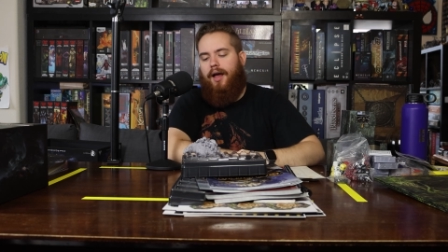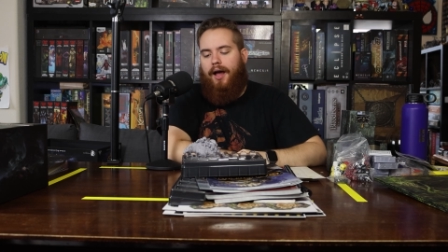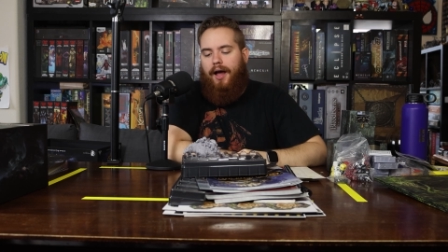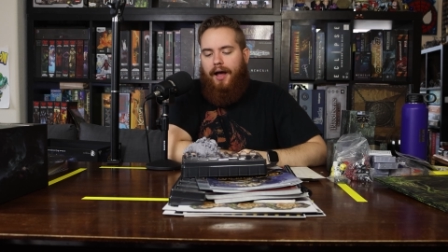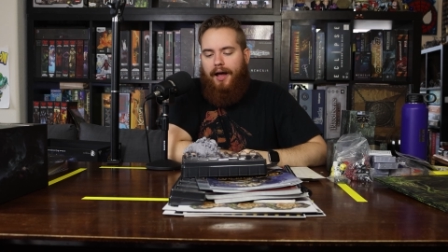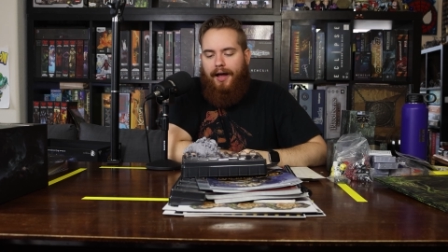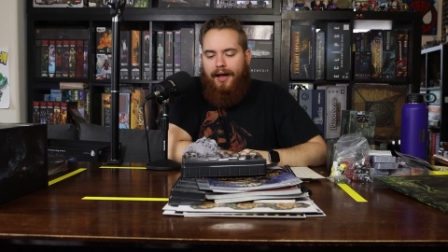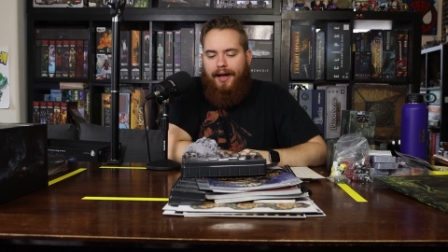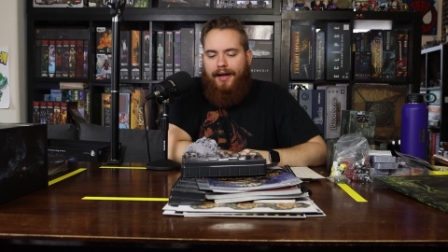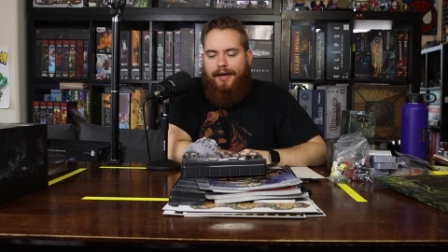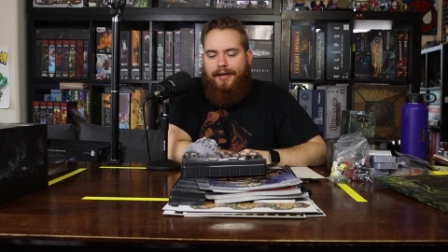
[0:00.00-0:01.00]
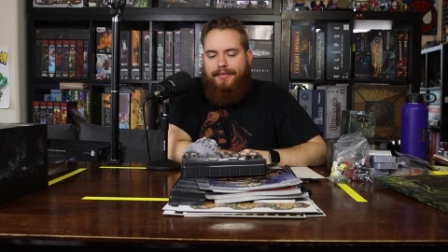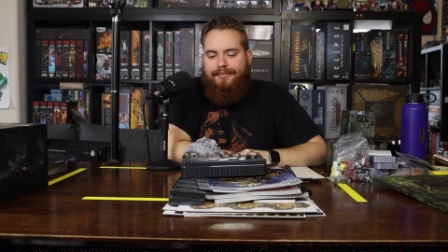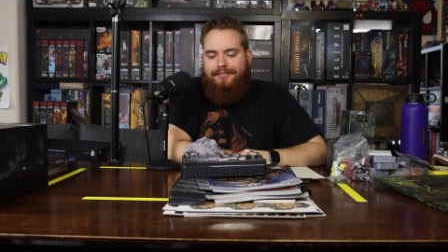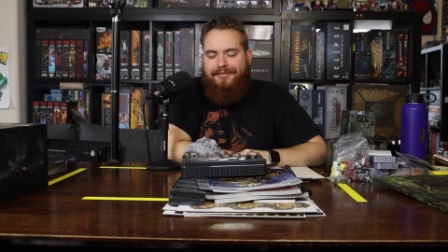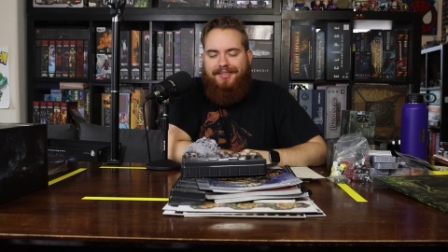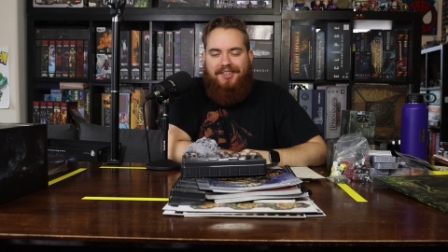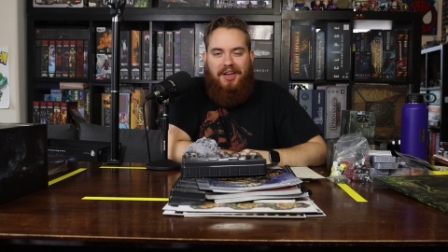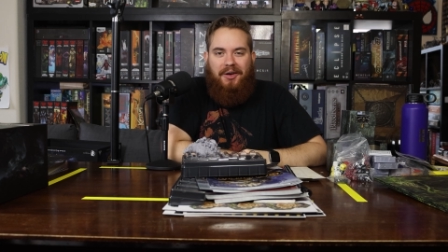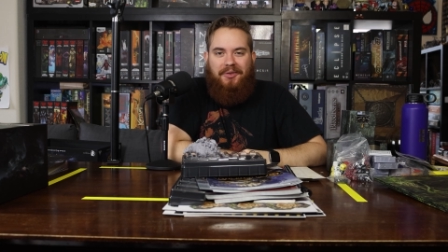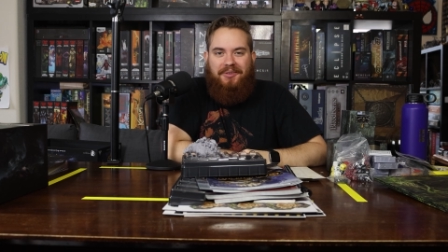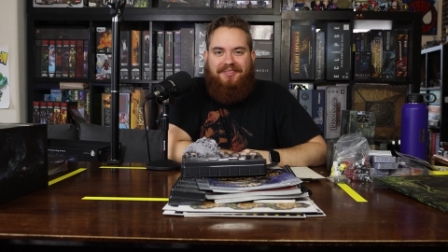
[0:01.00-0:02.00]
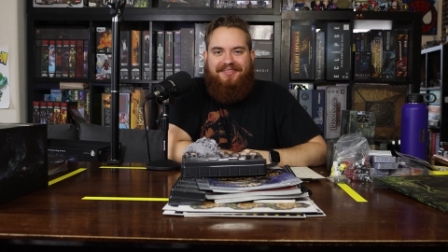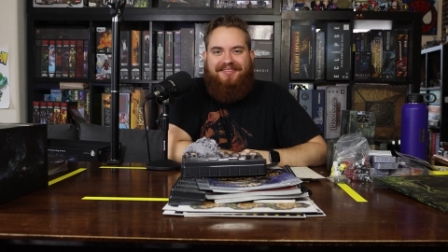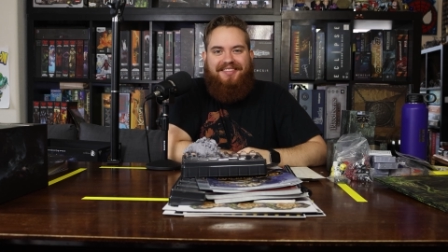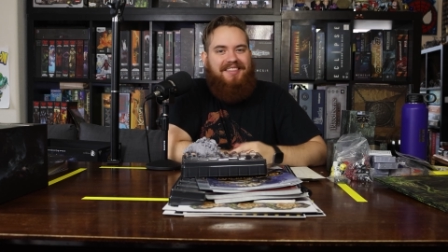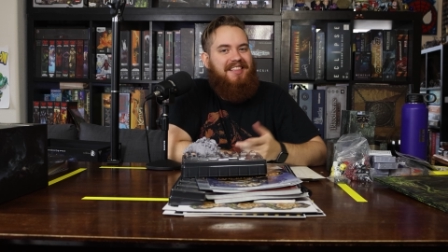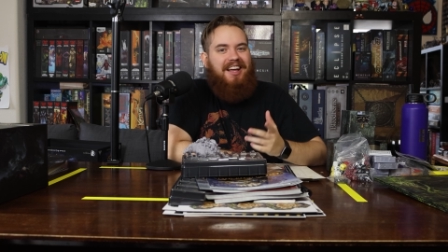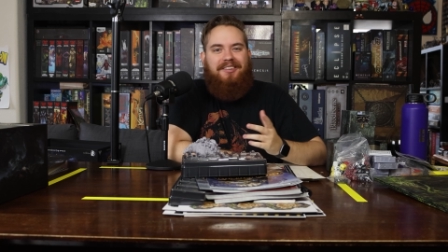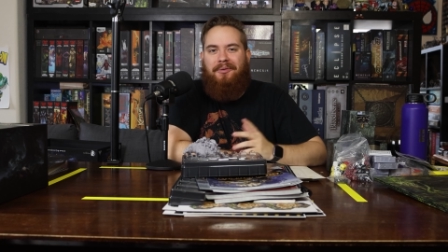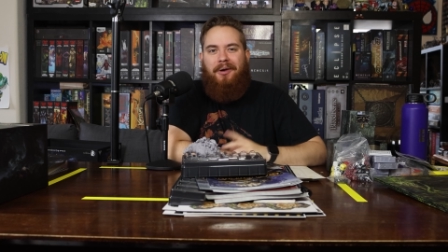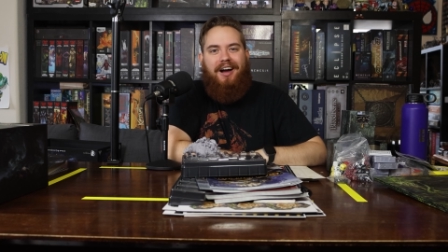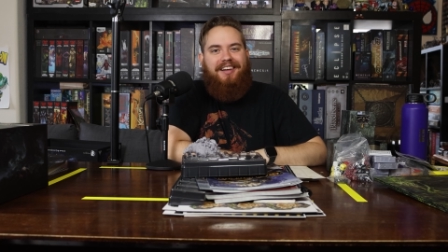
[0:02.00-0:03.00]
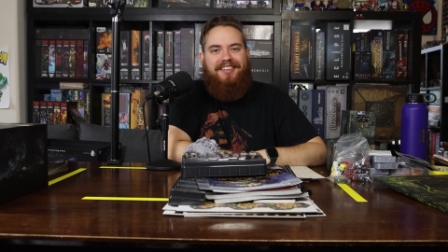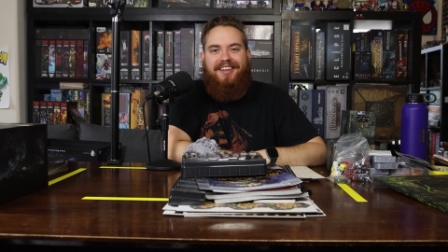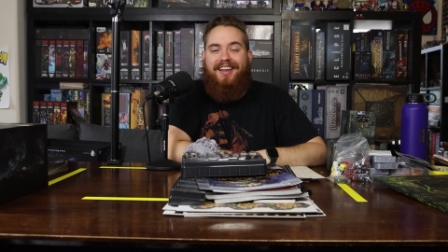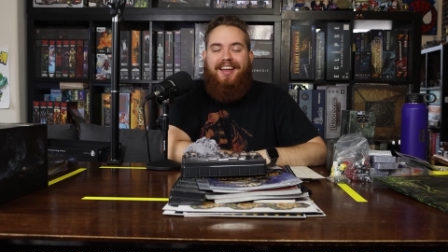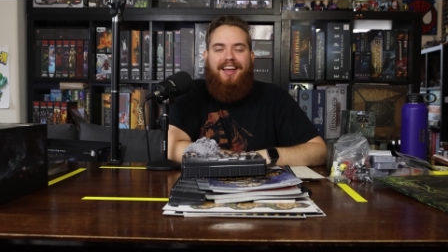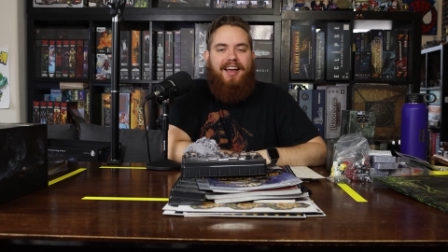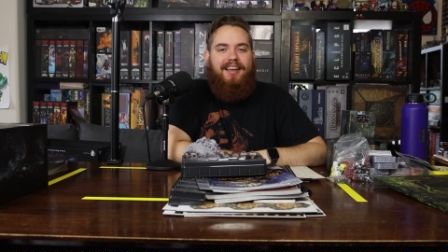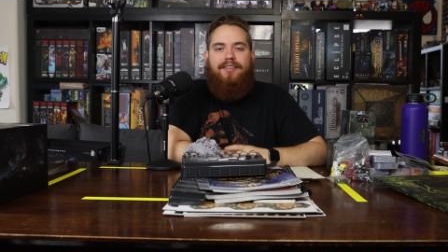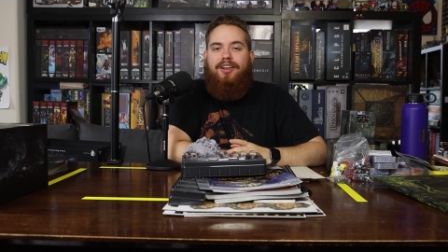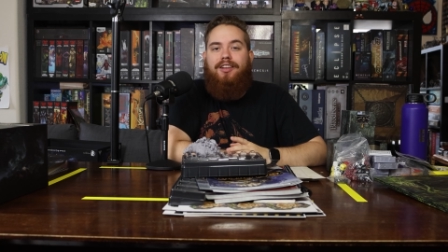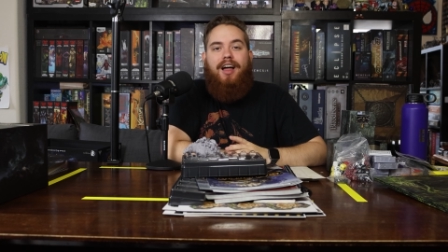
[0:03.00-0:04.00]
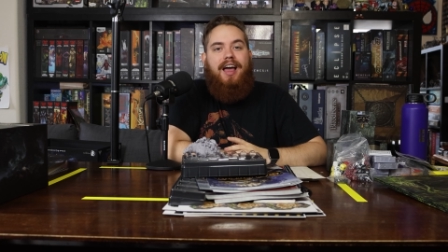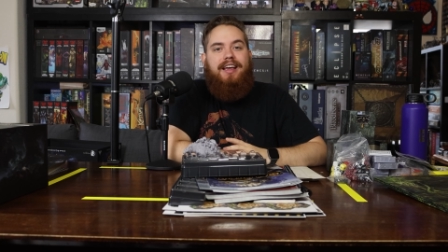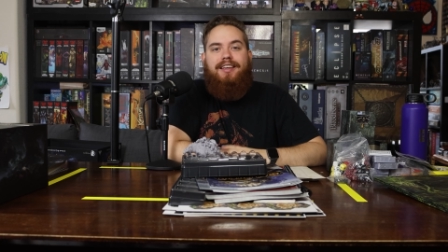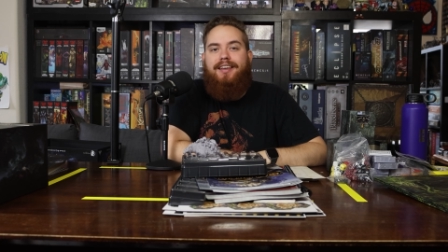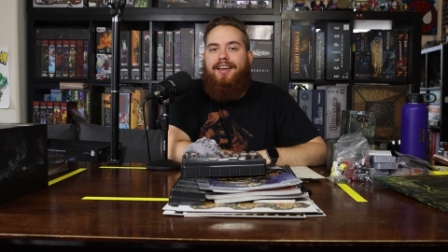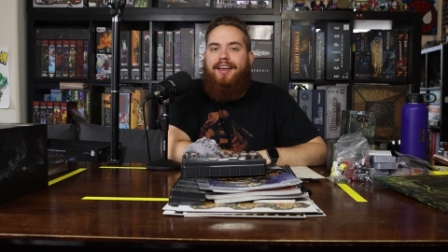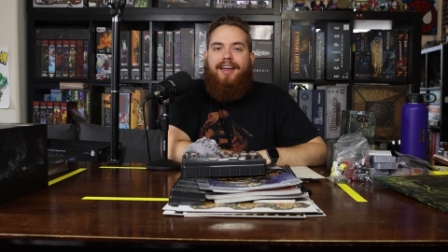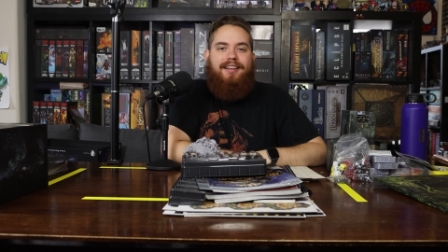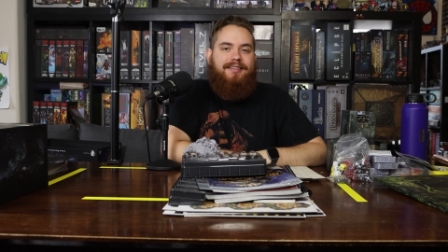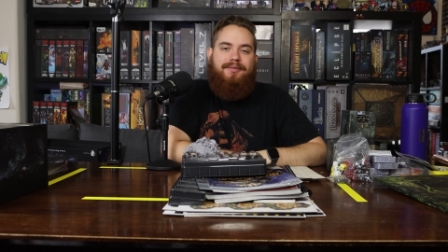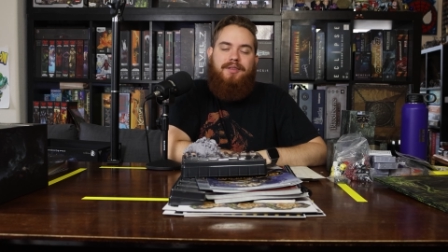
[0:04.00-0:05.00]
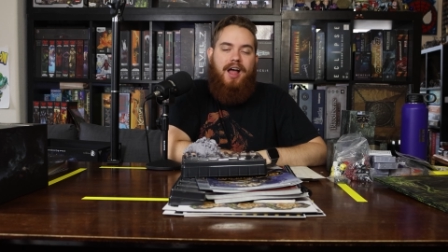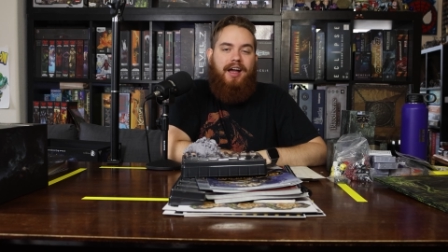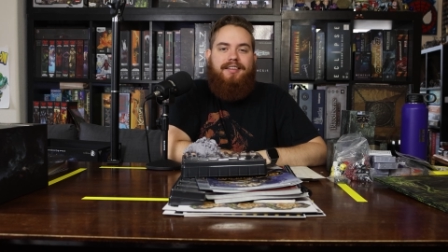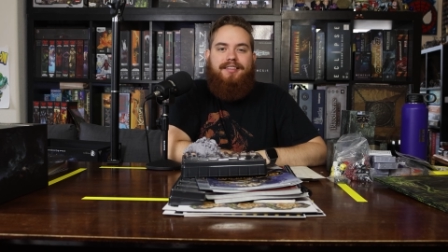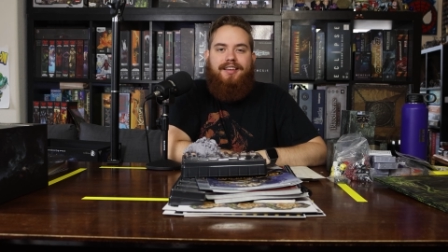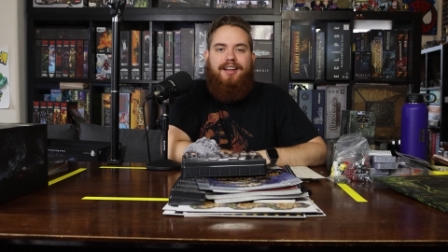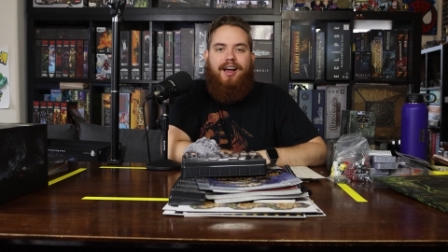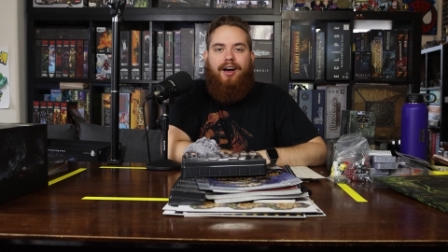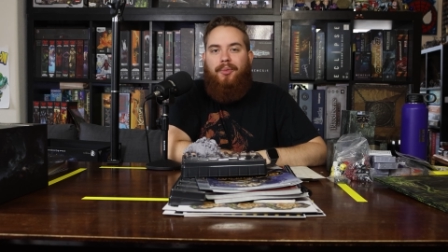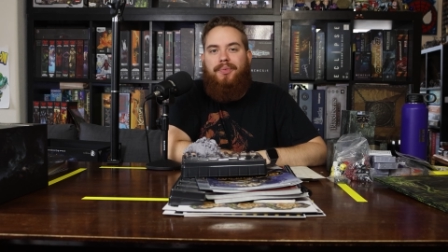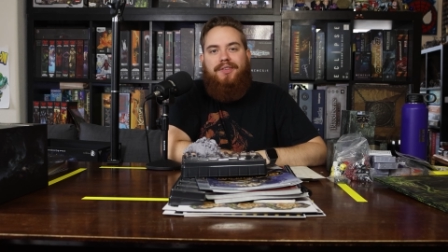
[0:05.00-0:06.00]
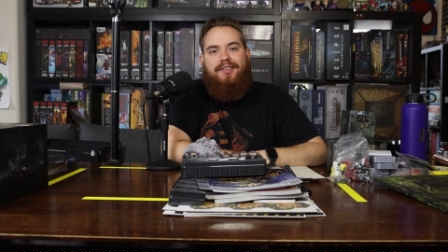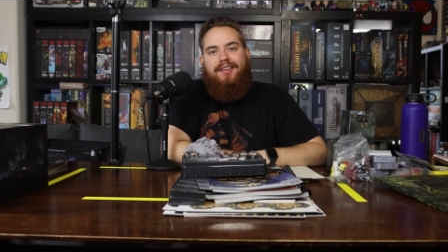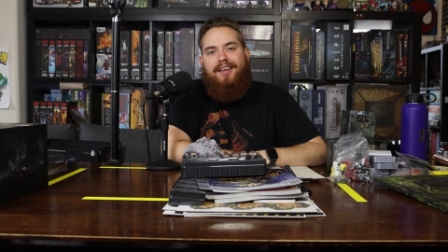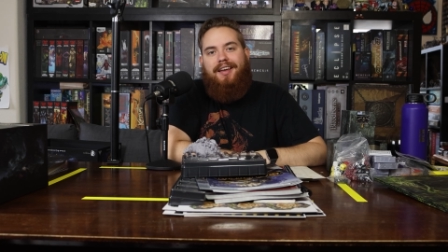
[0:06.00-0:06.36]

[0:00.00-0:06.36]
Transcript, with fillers: Uh, so thanks for watching. Give it a like. It's nice. It helps.